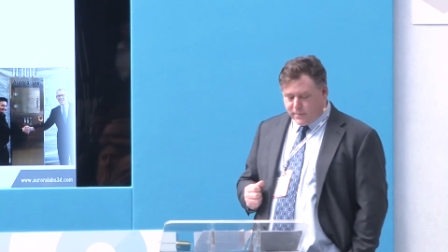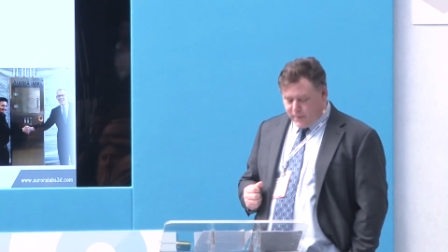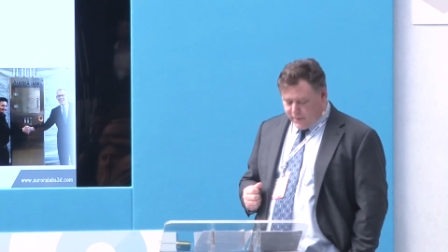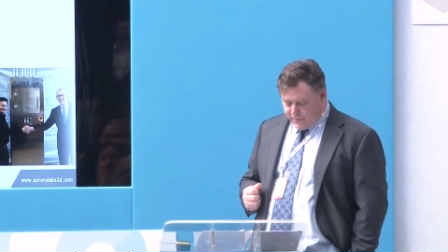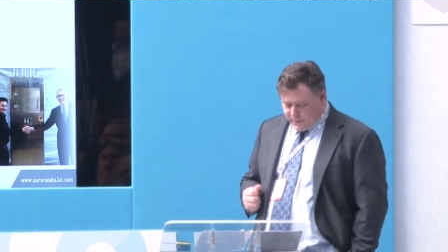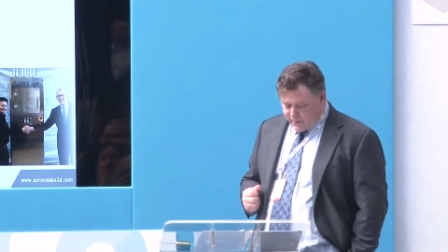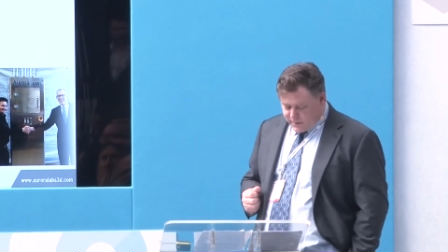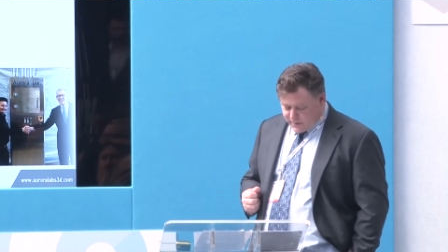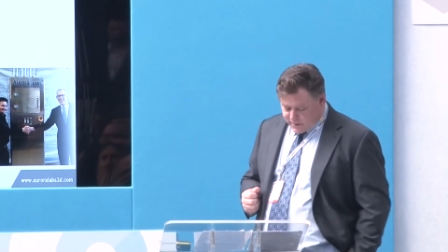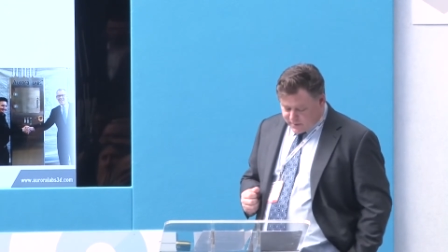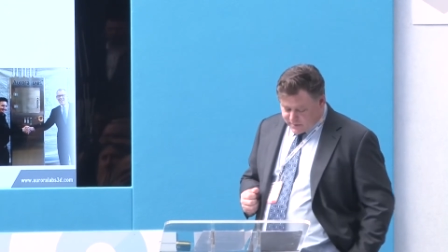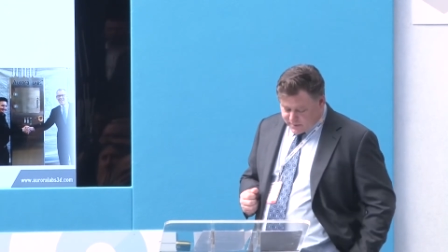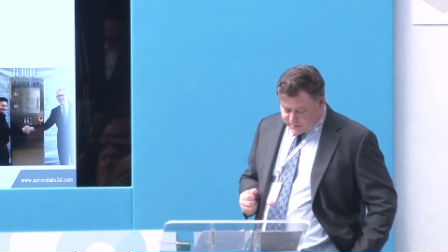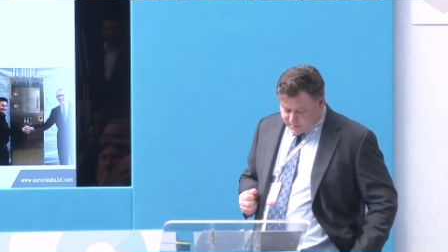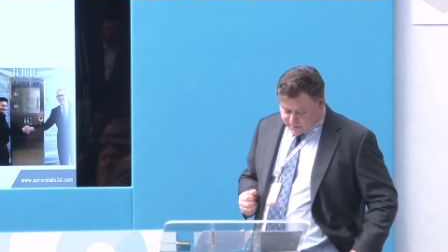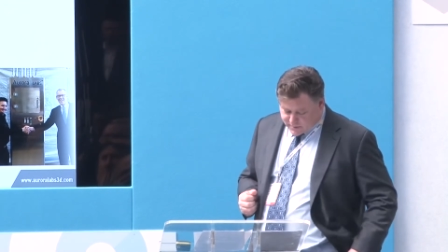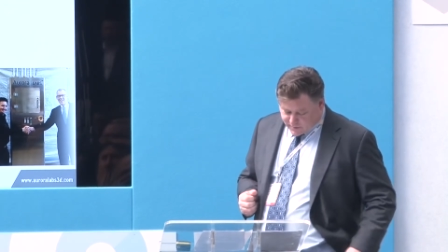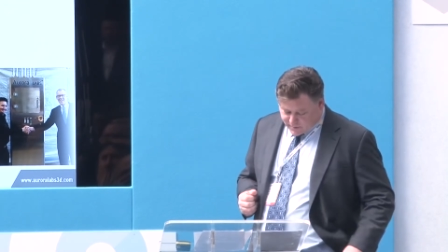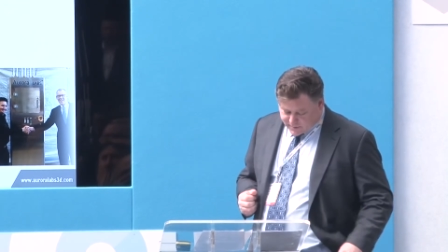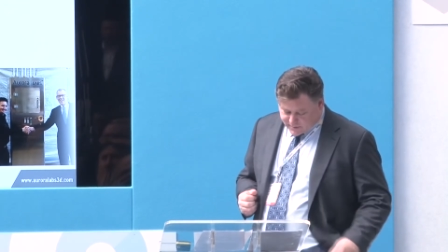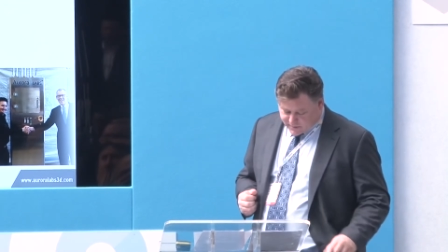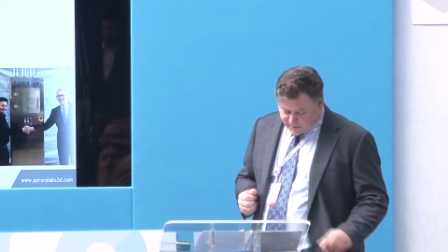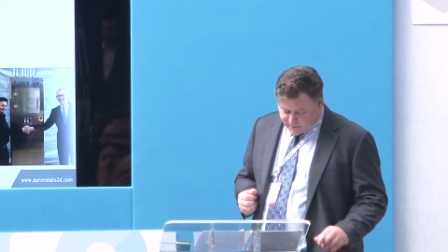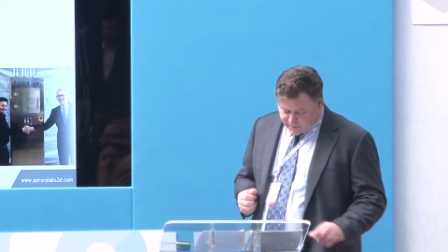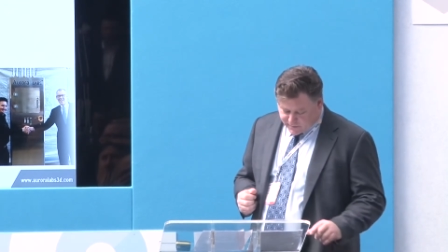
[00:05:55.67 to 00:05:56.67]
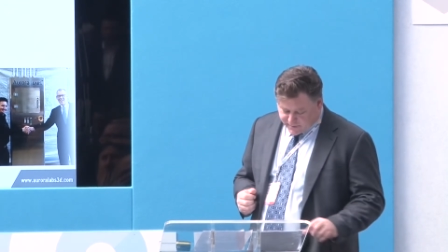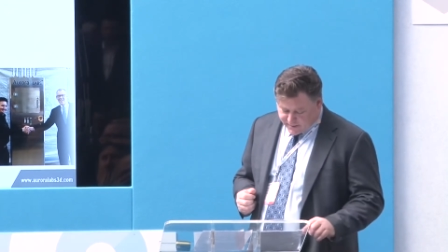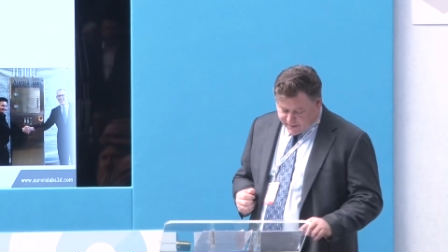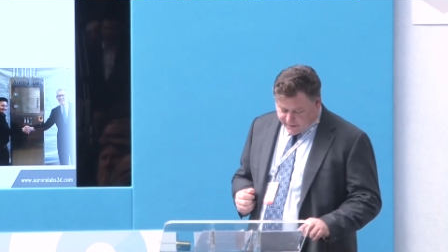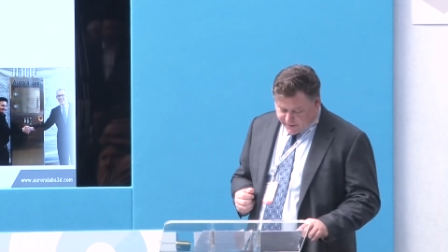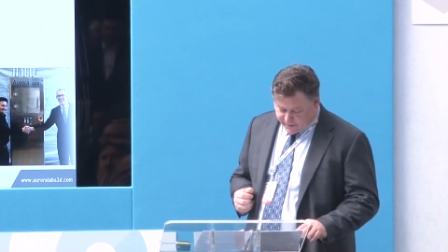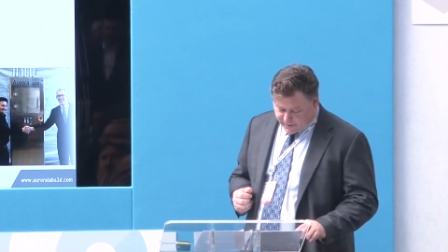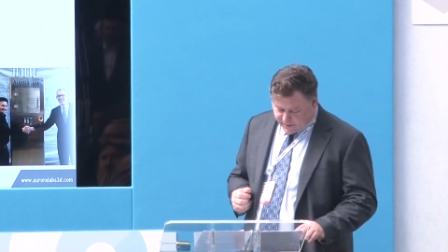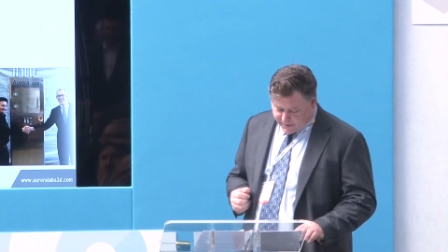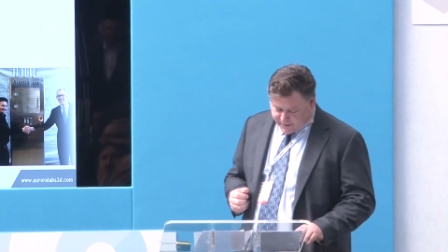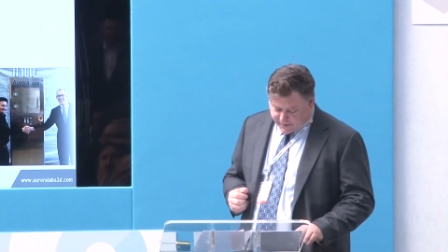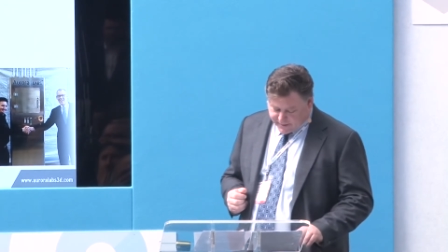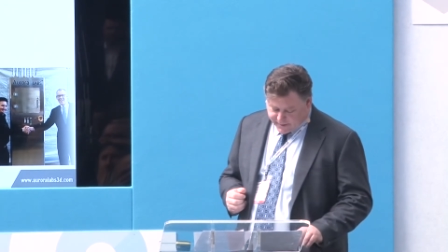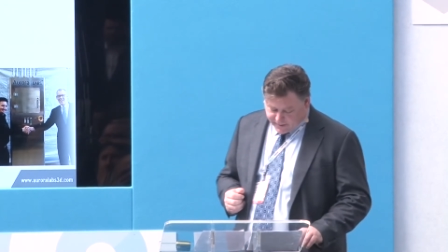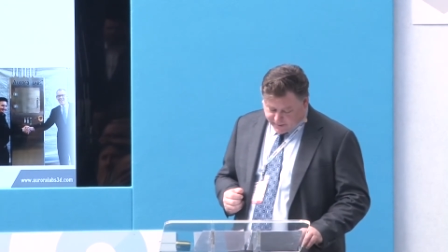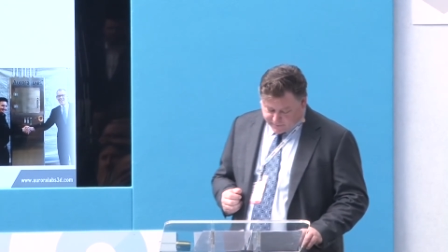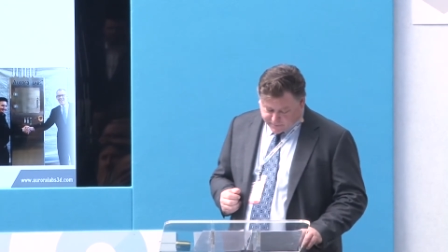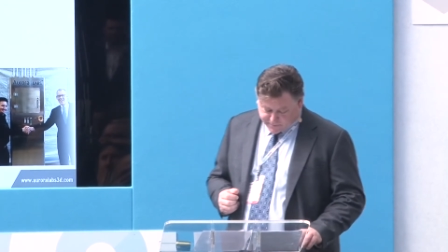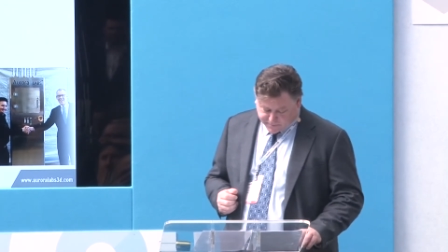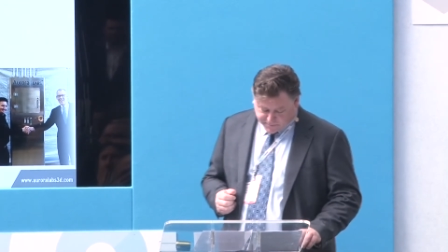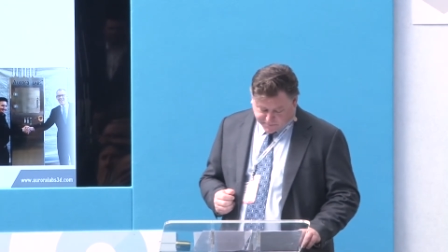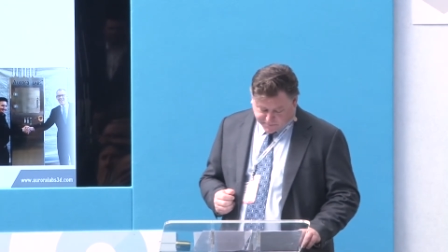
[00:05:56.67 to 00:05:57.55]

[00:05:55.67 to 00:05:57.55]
maybe it's not such a bad idea.